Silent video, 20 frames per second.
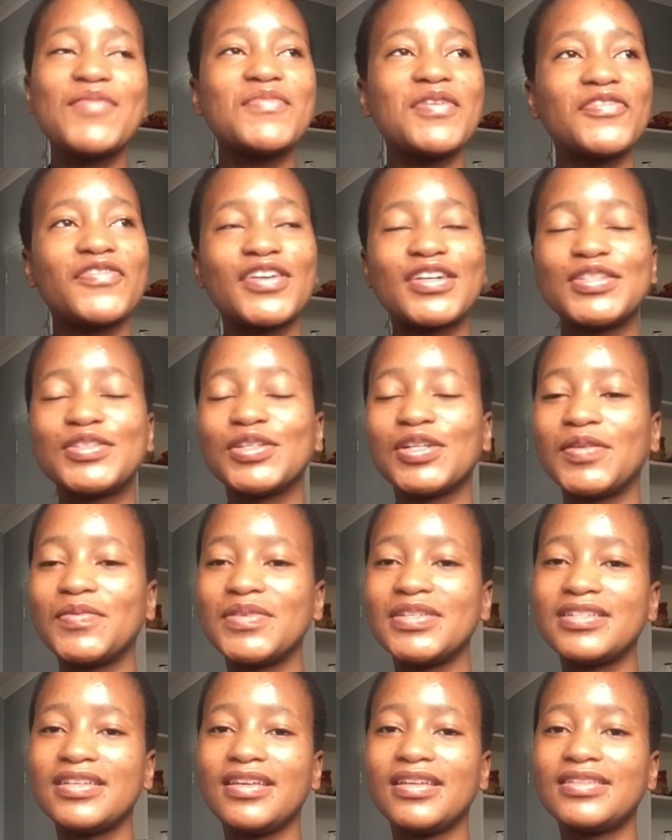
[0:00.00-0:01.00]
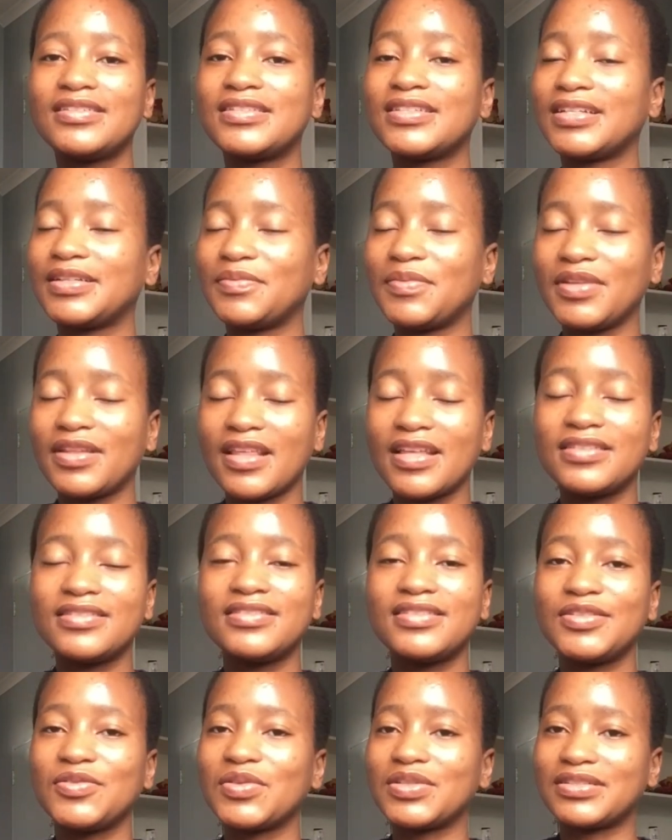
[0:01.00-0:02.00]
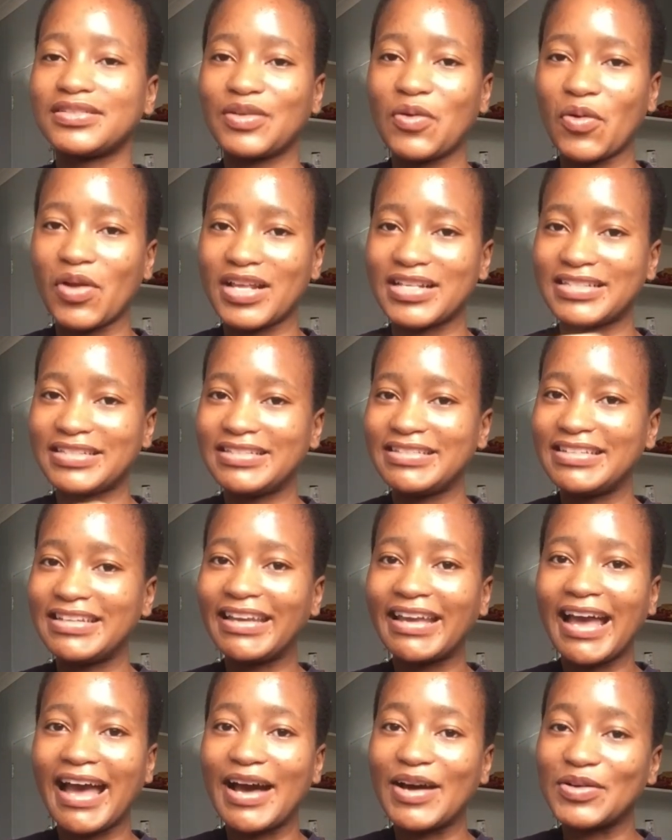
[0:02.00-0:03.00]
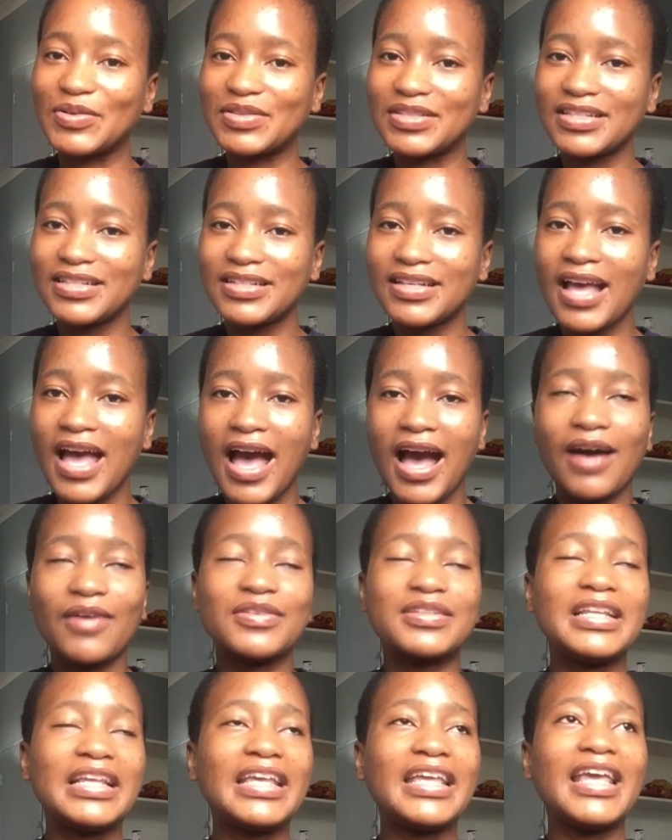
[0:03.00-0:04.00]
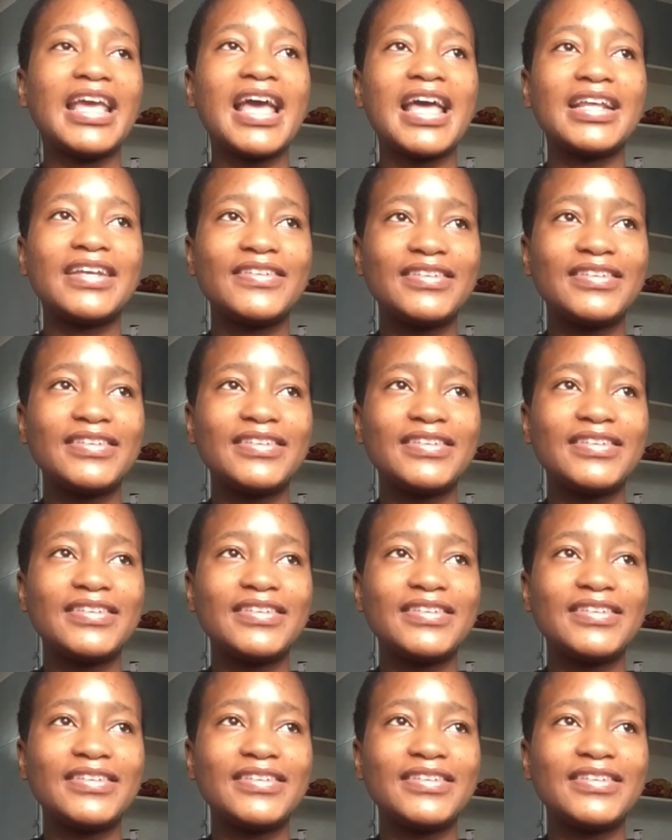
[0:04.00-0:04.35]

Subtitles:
My friend told me that she was gonna sneak out. I was like,